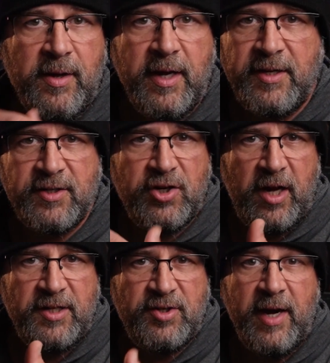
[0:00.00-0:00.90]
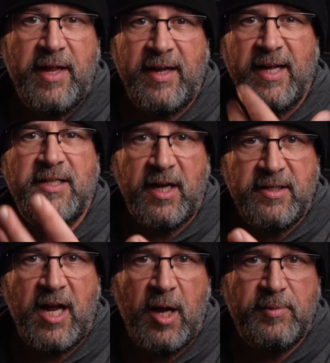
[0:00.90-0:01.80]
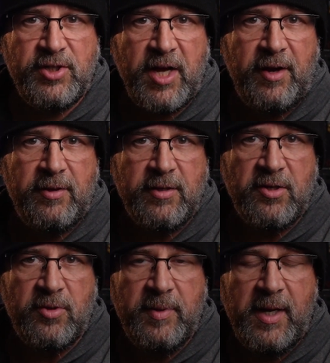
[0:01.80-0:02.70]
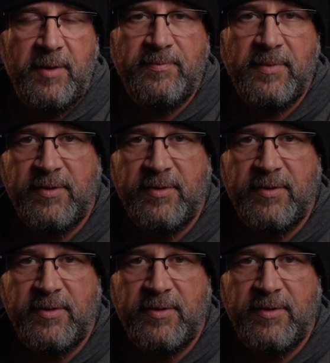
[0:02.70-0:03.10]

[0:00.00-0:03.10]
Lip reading: It doesn't cost you anything. It does help the channel a little bit.